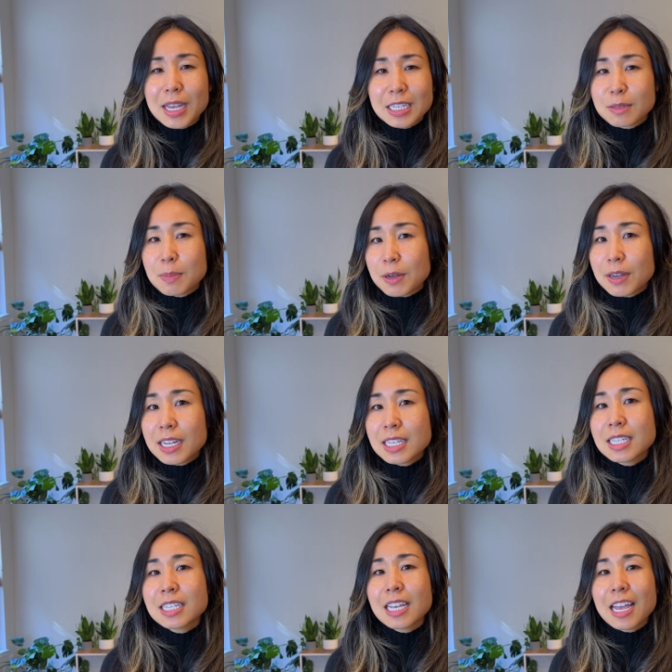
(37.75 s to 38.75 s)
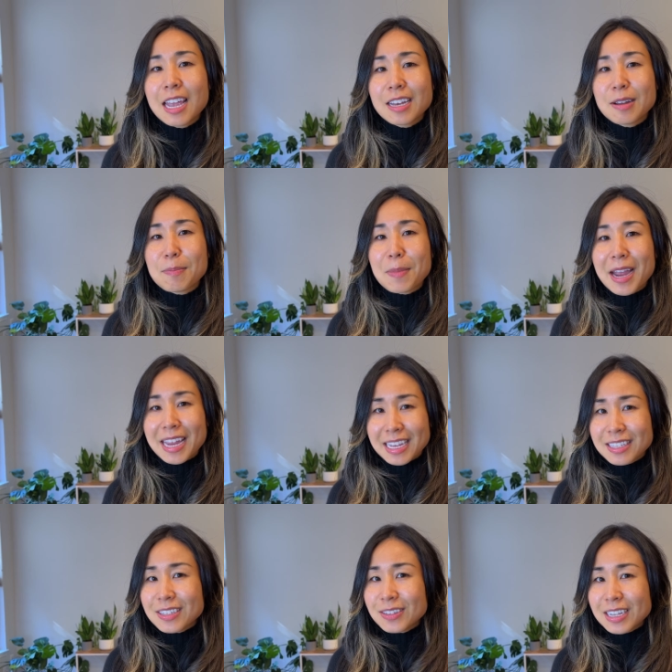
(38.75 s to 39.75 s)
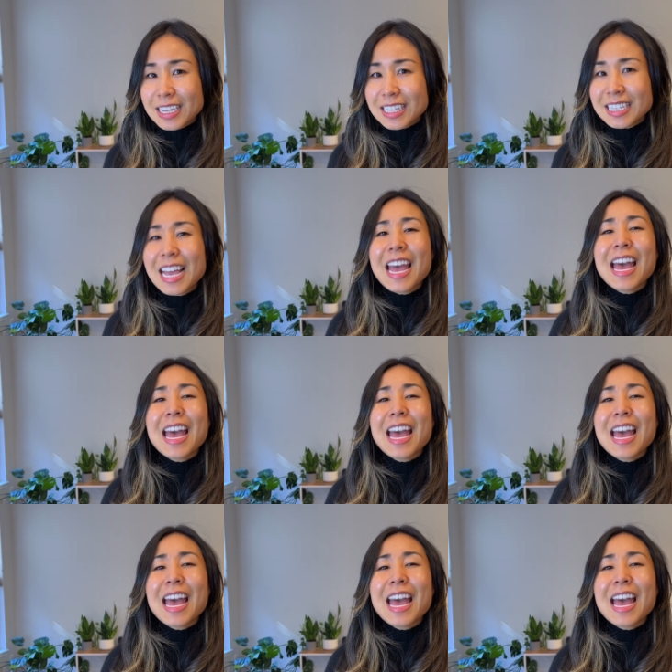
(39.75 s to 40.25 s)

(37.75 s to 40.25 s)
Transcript: experience? And my answer is